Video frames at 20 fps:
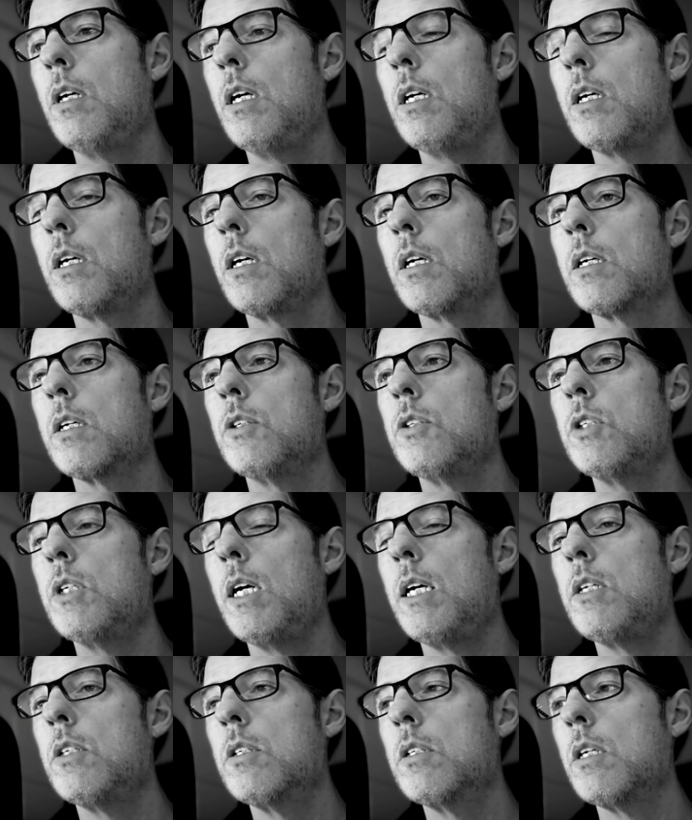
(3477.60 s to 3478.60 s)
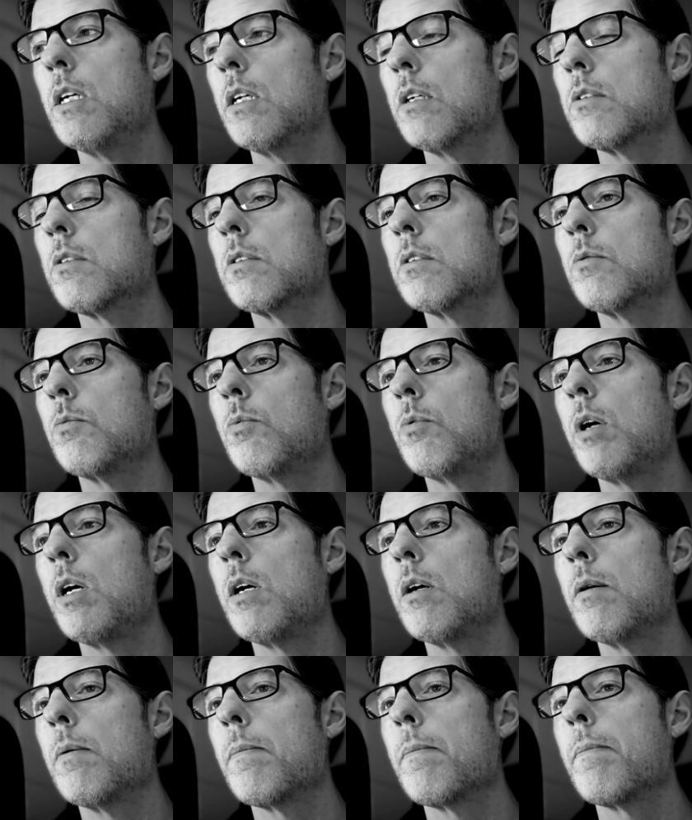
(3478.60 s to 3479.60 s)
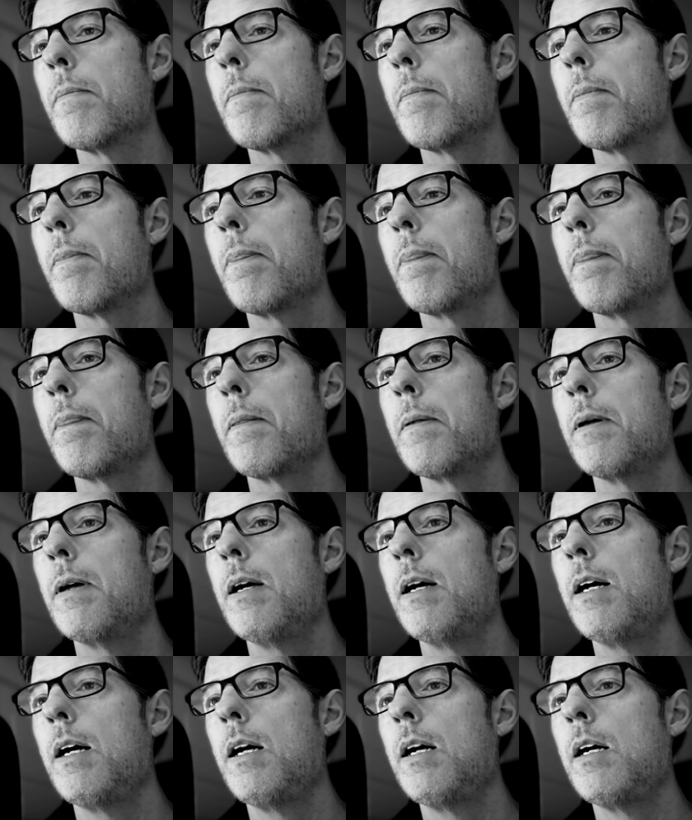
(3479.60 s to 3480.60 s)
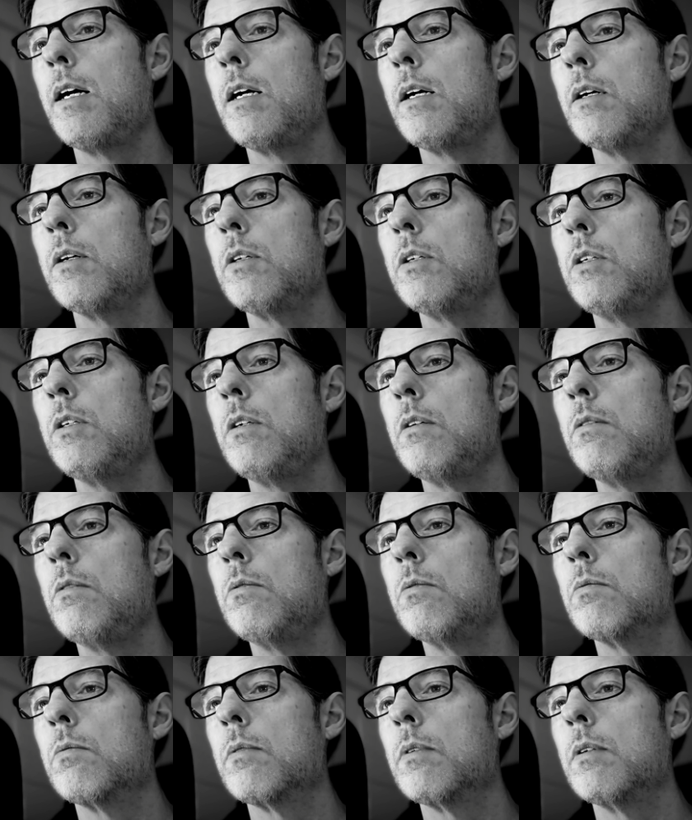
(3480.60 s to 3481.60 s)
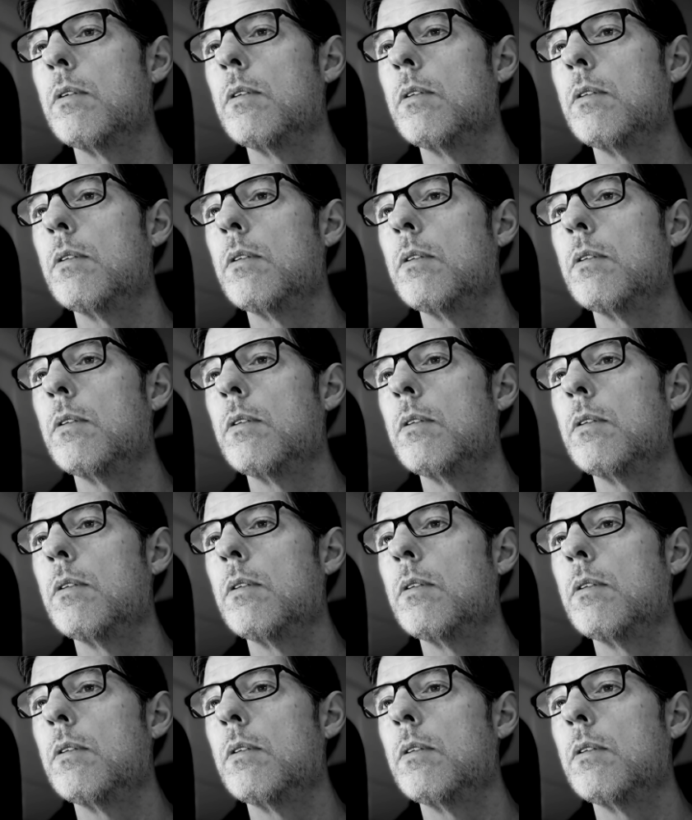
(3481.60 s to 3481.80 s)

it could change things where you